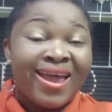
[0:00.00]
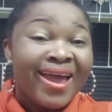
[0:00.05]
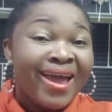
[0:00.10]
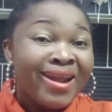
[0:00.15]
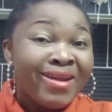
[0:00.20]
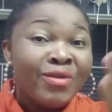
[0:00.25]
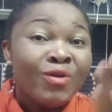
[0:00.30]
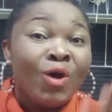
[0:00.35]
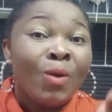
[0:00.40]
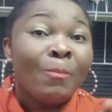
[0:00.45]

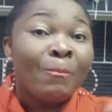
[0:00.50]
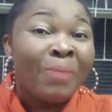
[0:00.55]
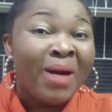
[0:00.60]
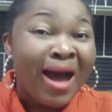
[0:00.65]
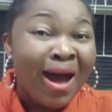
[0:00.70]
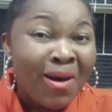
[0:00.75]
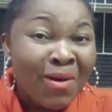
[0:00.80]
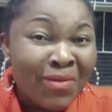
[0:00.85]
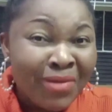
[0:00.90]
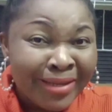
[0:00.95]
And your
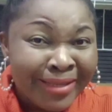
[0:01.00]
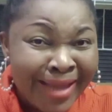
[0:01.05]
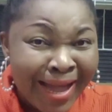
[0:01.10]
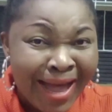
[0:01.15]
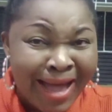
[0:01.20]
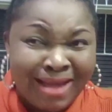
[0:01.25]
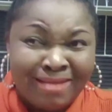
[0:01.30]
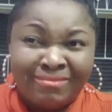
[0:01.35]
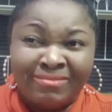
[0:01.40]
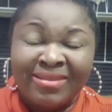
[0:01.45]

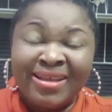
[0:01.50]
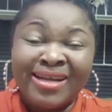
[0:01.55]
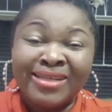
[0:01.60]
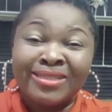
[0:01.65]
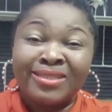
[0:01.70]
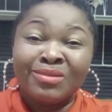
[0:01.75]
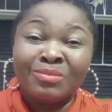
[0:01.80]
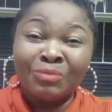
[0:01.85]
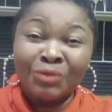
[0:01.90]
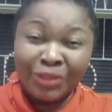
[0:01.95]
powder,
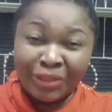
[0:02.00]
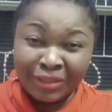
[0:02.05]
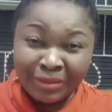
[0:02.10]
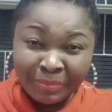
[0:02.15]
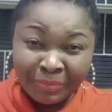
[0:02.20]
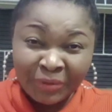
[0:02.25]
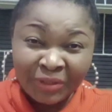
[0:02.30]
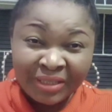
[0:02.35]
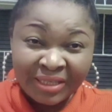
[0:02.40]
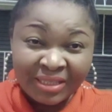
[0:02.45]
that's the most
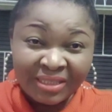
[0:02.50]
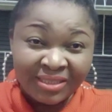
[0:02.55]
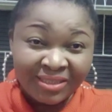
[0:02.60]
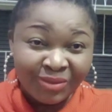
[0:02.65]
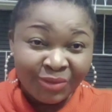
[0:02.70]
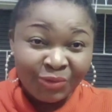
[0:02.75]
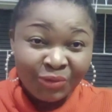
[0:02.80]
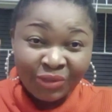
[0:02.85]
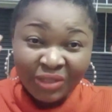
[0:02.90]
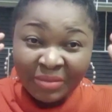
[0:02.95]
important
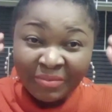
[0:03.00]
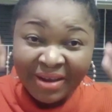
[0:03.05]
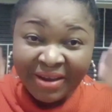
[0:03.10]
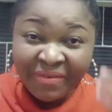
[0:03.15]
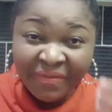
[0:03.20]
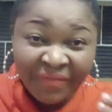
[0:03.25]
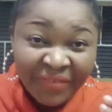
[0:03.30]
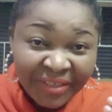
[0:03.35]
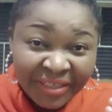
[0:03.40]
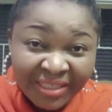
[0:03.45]
thing. You see
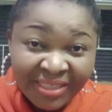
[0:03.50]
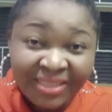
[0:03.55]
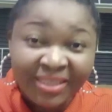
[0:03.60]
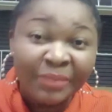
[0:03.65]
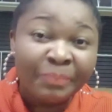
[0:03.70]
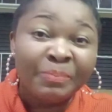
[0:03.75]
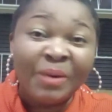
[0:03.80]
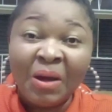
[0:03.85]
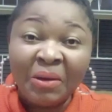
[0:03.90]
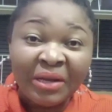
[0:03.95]
my face,
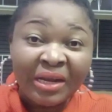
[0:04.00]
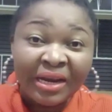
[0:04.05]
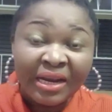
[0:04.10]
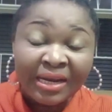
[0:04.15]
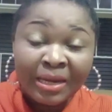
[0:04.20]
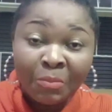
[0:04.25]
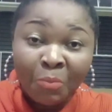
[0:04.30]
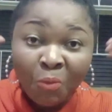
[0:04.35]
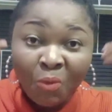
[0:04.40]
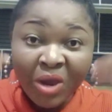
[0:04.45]
the powder
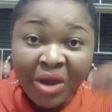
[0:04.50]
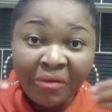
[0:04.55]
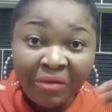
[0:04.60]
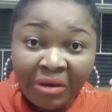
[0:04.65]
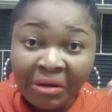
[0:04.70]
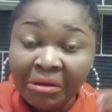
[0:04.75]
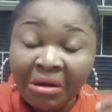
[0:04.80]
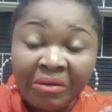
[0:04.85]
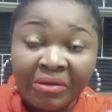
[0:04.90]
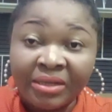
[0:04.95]
that I'm
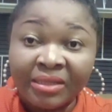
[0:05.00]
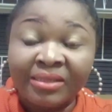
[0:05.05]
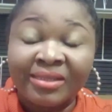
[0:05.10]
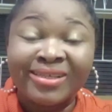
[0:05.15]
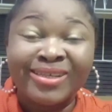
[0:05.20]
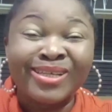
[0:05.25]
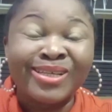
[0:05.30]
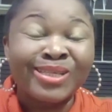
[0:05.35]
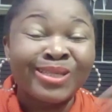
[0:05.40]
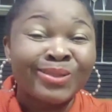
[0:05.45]
wearing
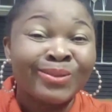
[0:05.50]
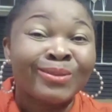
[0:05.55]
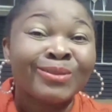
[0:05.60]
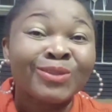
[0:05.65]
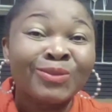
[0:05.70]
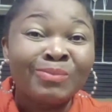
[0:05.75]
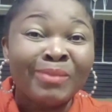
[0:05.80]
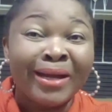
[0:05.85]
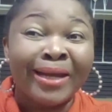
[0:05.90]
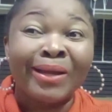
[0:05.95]
currently is
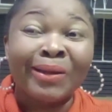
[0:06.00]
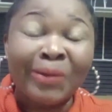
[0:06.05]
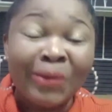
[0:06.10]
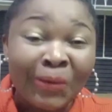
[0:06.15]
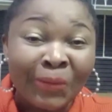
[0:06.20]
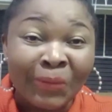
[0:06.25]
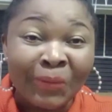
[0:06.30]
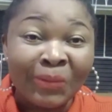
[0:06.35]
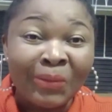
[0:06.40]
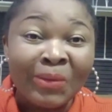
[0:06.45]
not my
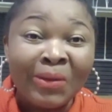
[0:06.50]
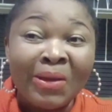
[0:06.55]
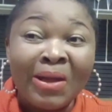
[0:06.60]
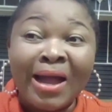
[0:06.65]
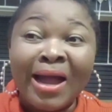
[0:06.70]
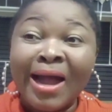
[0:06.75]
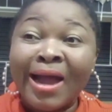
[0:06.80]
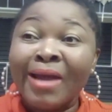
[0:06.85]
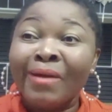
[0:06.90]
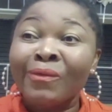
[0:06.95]
color.
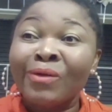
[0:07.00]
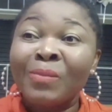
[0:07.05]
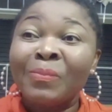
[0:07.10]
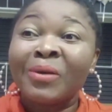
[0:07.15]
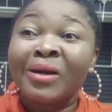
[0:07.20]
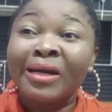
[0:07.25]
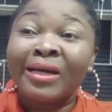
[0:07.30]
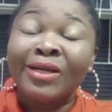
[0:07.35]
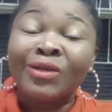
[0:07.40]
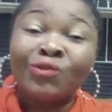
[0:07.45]
I
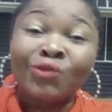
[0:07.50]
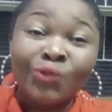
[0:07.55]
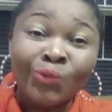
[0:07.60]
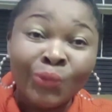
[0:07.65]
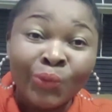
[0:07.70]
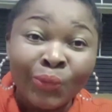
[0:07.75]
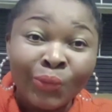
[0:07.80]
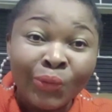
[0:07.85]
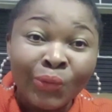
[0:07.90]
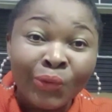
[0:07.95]
rub clay
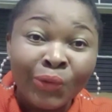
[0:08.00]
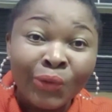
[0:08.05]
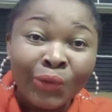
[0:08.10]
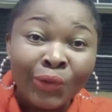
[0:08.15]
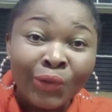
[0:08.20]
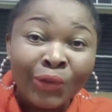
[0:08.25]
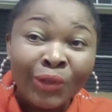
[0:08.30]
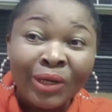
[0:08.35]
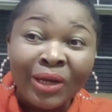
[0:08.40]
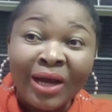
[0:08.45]
2,
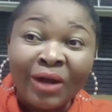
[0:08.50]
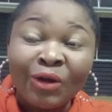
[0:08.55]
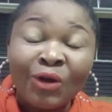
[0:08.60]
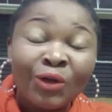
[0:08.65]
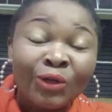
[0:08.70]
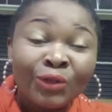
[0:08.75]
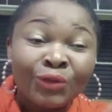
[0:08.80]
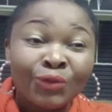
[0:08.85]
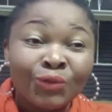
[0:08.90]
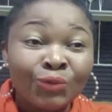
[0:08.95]

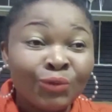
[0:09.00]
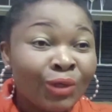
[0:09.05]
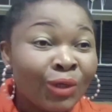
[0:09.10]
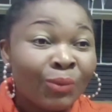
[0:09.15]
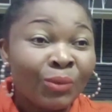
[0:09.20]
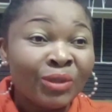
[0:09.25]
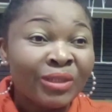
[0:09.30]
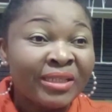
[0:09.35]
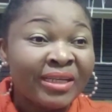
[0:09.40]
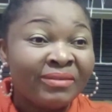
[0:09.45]
color 2
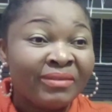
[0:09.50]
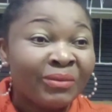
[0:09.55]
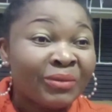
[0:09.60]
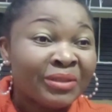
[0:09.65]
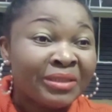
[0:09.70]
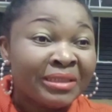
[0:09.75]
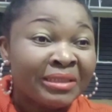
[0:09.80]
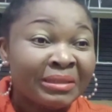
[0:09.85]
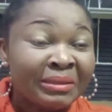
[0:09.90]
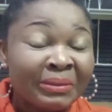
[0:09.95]
or whatever,
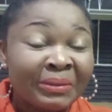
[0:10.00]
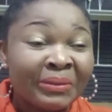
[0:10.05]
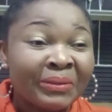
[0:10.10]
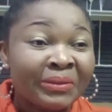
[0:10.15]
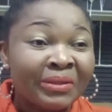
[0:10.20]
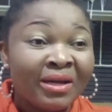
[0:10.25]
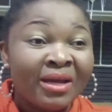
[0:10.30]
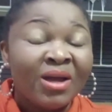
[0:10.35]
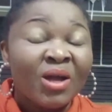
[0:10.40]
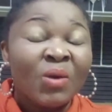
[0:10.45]
what is it
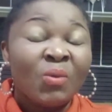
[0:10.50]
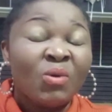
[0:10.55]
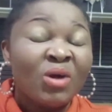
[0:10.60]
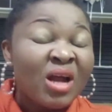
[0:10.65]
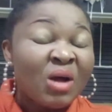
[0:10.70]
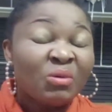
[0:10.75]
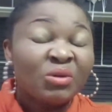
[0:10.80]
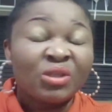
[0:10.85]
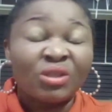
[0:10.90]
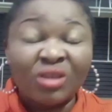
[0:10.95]
called?
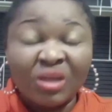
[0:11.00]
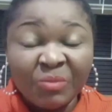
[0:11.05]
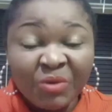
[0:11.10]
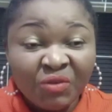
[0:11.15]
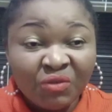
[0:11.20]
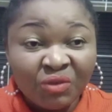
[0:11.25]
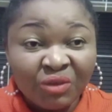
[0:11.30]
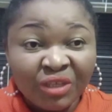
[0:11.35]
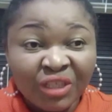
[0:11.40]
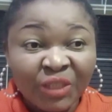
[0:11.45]
When I was
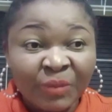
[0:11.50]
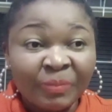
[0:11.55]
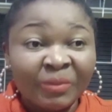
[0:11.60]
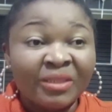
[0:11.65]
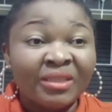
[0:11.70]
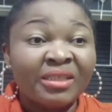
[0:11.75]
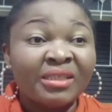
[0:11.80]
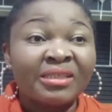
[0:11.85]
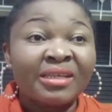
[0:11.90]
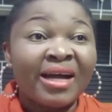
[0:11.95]
coming to this
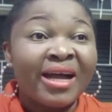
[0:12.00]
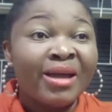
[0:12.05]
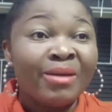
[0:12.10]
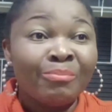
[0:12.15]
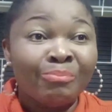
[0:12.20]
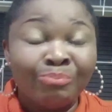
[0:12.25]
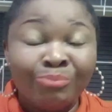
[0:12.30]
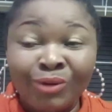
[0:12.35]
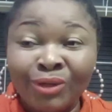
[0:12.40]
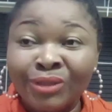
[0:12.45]
place,
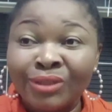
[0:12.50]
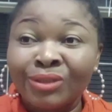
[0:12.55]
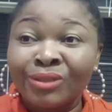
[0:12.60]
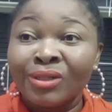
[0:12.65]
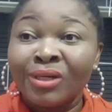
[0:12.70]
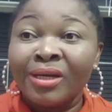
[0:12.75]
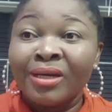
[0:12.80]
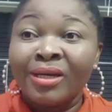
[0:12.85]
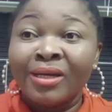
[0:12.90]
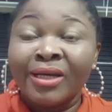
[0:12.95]
I bought
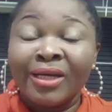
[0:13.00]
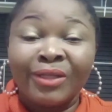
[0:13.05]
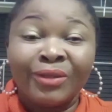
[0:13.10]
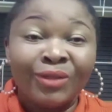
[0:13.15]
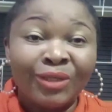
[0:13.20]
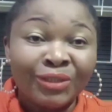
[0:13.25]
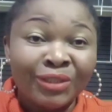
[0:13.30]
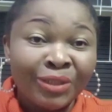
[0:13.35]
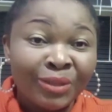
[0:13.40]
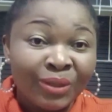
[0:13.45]
a
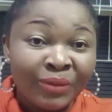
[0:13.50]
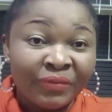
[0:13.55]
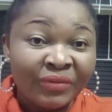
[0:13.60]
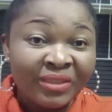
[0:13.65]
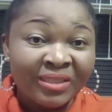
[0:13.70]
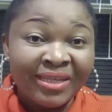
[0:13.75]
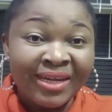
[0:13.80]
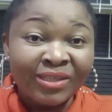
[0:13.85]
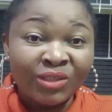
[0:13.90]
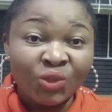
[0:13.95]
dozen of
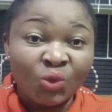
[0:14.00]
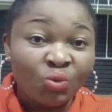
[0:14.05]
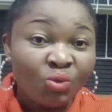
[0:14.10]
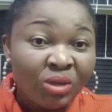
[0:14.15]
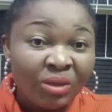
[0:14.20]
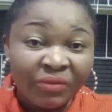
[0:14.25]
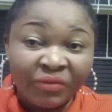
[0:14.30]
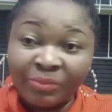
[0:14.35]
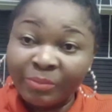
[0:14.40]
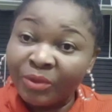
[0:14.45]
it, that's
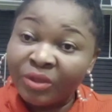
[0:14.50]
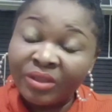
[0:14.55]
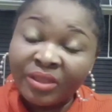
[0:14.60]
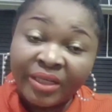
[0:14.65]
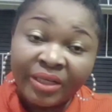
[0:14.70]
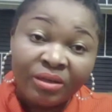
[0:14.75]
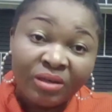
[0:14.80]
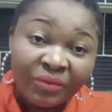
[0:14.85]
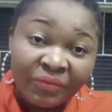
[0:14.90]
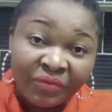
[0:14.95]
12, but
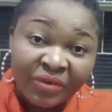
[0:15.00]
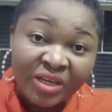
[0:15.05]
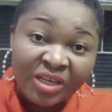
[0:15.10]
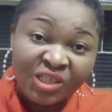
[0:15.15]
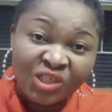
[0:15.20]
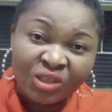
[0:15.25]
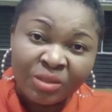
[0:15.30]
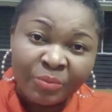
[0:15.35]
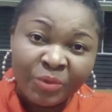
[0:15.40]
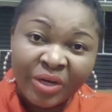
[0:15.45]
they got
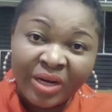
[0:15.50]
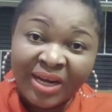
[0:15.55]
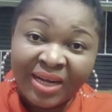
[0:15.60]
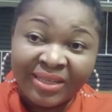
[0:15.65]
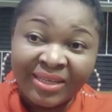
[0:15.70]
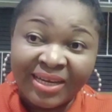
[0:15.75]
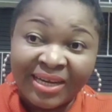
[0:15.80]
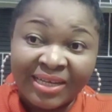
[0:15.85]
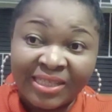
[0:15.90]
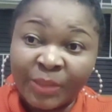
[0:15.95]
finished. Somebody
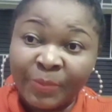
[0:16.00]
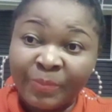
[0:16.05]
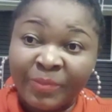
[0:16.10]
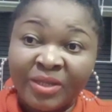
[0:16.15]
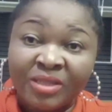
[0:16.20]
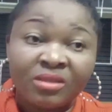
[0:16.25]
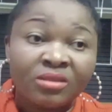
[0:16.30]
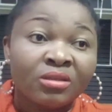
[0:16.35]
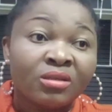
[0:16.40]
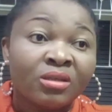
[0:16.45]
that has
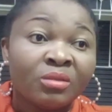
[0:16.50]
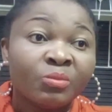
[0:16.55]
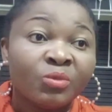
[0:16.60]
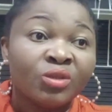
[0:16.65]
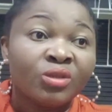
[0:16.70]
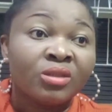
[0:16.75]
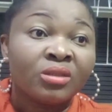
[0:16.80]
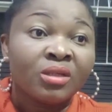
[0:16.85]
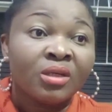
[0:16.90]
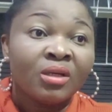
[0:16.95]
spent
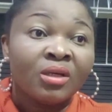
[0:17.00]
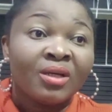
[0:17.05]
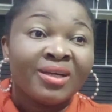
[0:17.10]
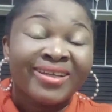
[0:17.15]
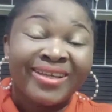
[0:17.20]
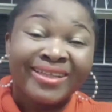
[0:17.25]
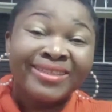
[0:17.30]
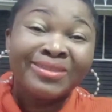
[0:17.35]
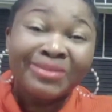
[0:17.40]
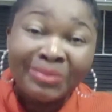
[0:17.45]
almost
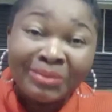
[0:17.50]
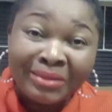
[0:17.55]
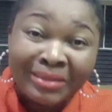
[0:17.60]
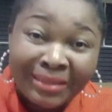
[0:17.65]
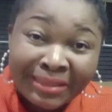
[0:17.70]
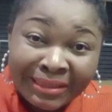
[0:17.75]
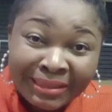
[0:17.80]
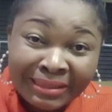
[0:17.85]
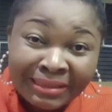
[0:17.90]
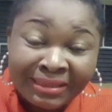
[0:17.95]
getting to
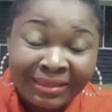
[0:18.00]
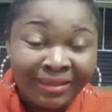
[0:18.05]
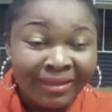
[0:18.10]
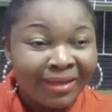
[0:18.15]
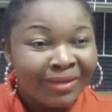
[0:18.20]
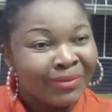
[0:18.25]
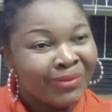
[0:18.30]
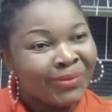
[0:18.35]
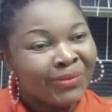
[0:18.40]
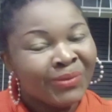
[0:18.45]
3 years
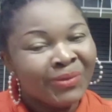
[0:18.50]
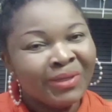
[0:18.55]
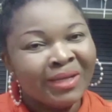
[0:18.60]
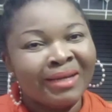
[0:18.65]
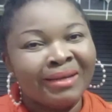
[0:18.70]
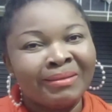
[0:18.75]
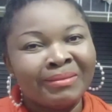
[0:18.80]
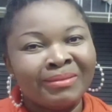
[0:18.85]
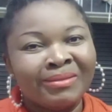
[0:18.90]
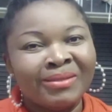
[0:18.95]
now, you know now.